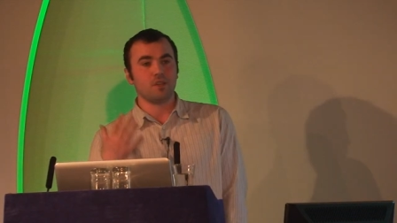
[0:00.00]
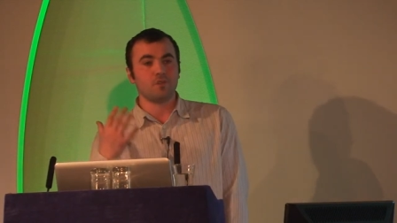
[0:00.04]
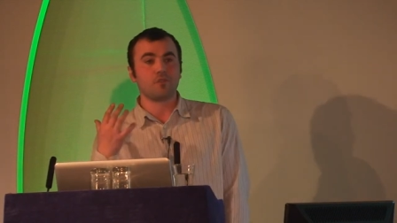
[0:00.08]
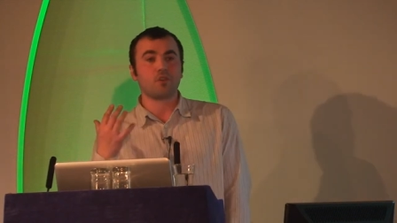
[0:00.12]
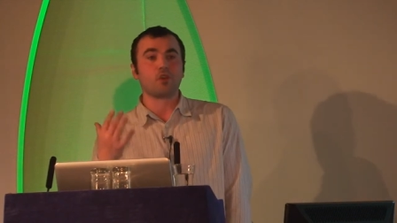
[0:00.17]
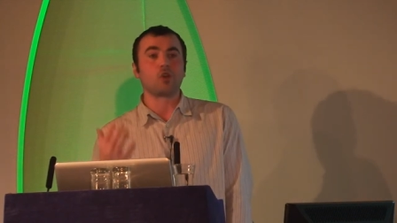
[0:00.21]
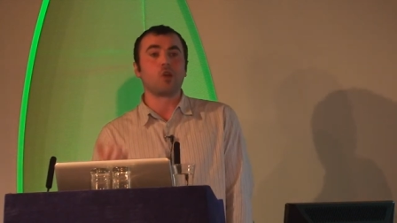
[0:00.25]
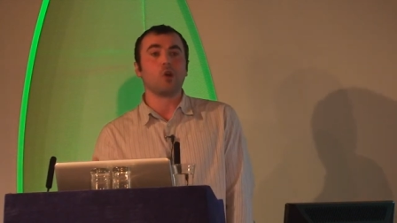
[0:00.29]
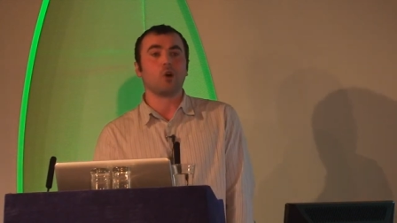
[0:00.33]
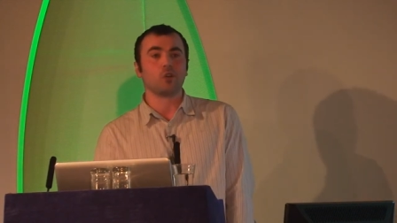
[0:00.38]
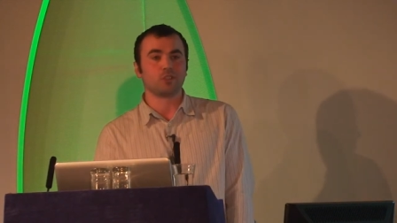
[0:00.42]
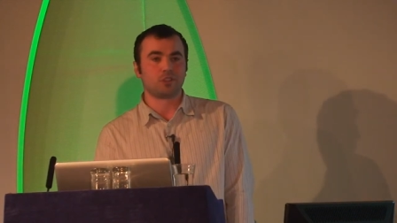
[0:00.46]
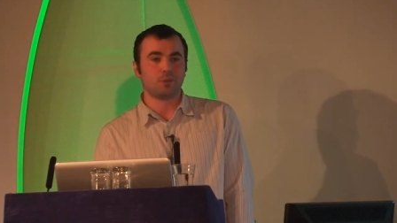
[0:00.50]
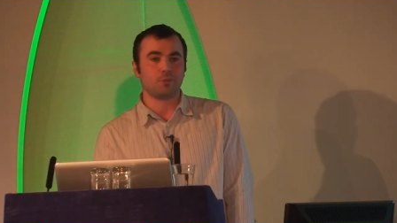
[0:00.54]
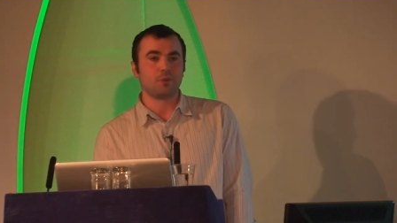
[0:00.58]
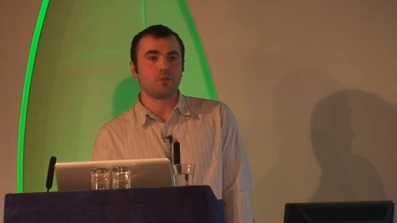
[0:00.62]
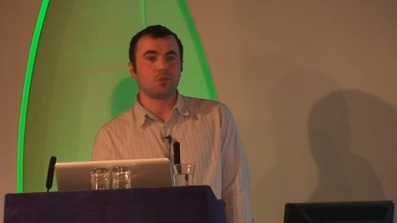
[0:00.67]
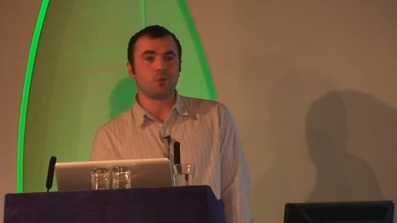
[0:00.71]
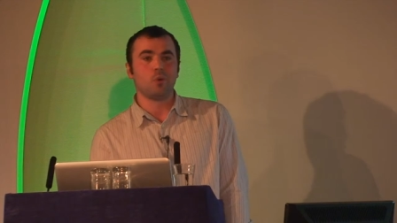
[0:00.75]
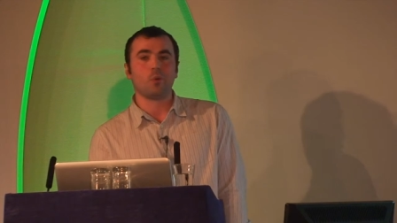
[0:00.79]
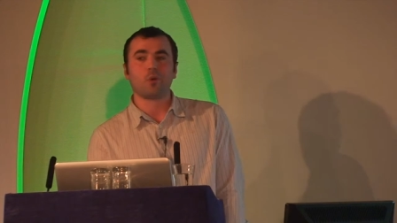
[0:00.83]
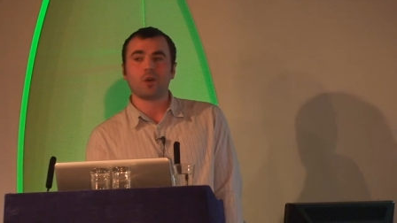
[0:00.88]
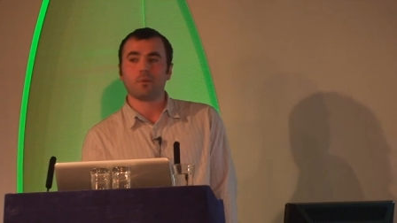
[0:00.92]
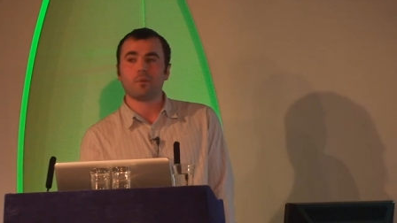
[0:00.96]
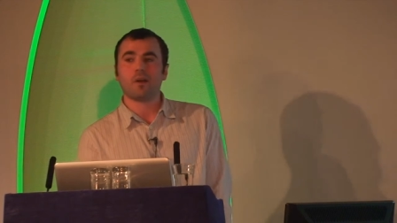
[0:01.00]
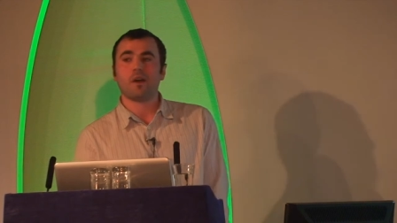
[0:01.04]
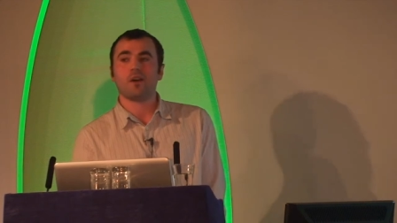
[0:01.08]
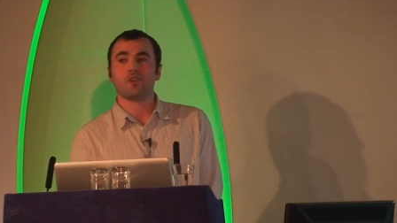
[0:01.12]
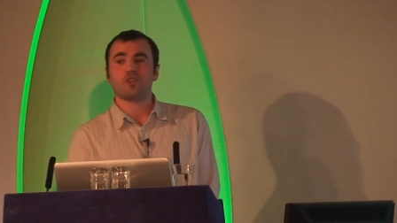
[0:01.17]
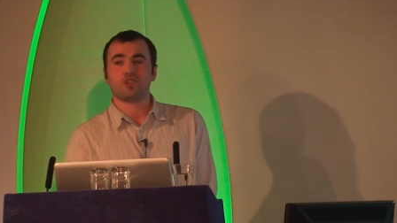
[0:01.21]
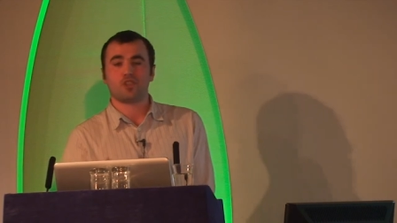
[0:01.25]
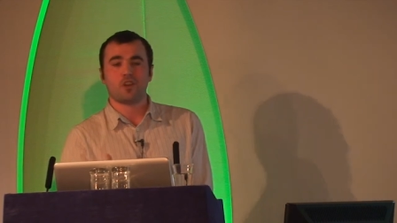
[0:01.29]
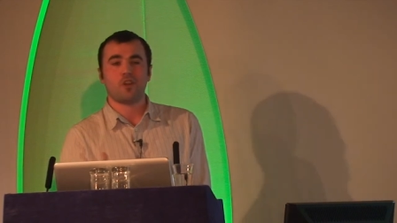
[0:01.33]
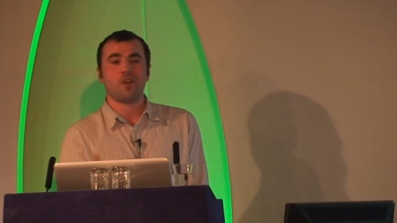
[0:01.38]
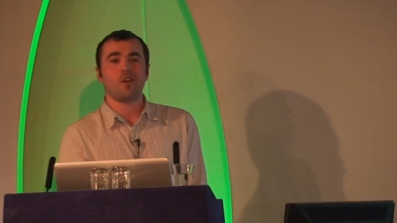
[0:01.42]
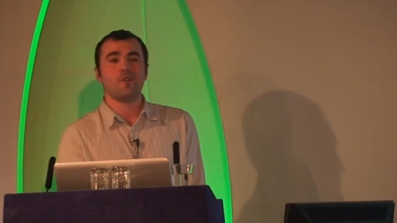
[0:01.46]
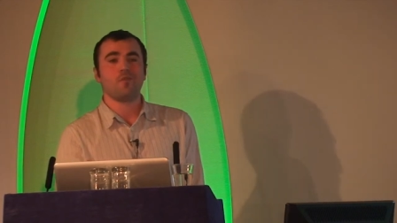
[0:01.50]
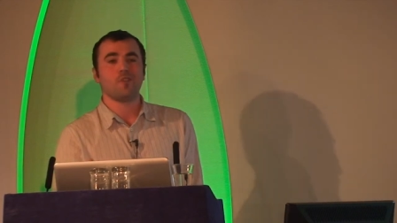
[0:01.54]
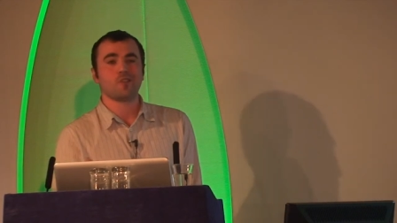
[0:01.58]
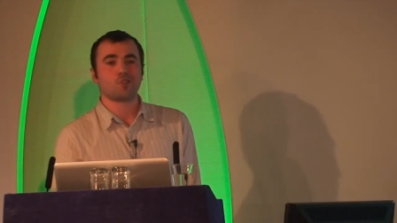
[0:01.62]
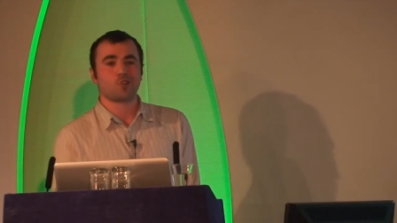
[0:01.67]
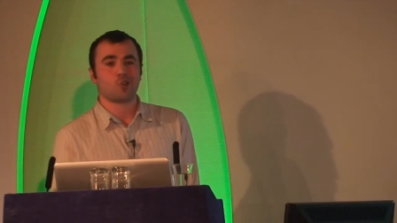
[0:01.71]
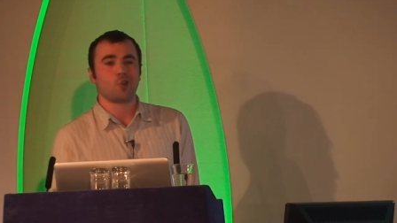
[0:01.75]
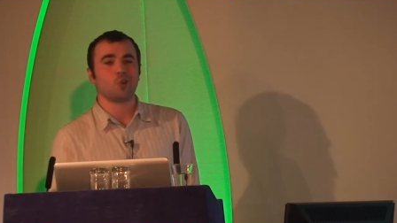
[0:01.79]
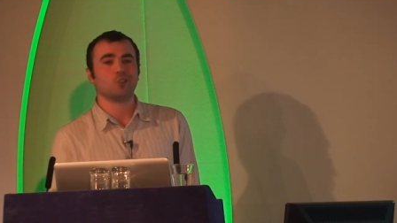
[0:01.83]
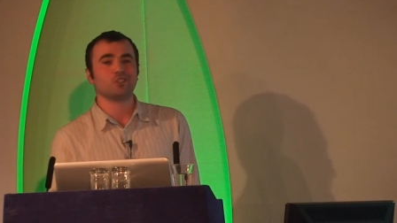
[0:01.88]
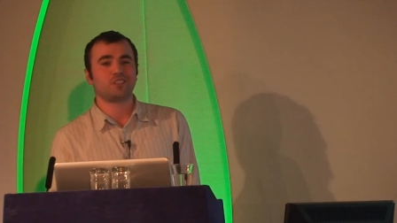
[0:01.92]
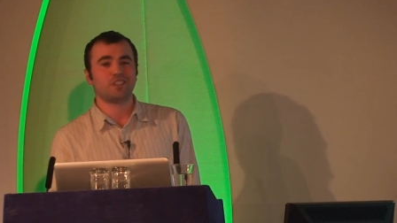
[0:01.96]
you've got to be talking about sharing this
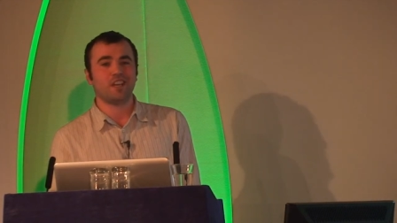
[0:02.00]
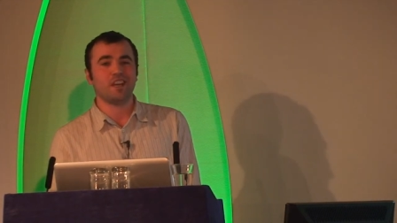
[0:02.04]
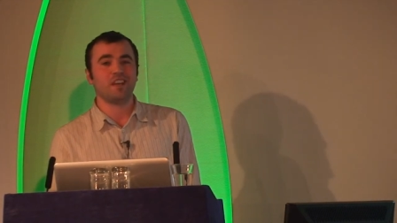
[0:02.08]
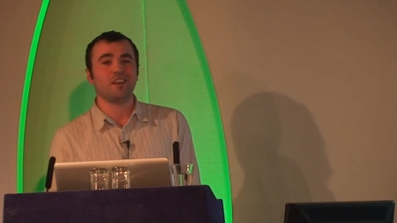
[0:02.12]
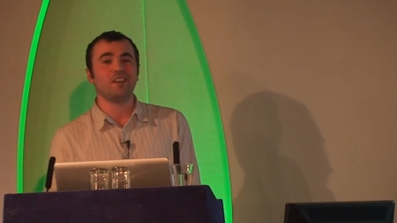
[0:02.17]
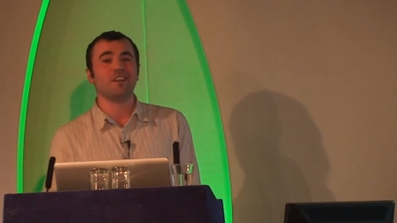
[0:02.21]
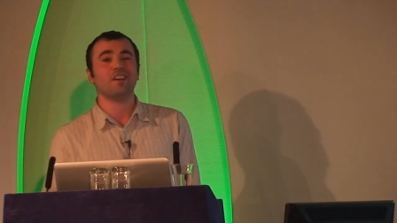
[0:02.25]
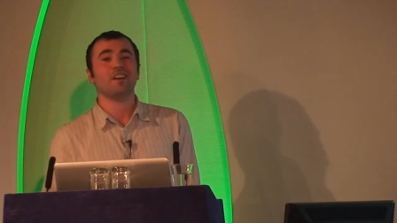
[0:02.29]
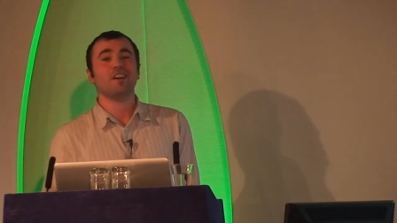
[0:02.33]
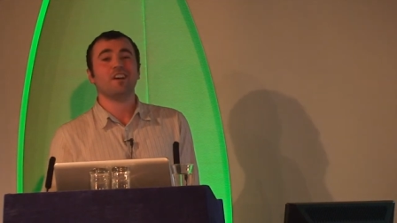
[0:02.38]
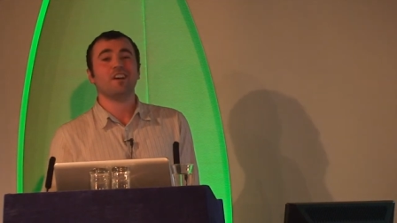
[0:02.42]
content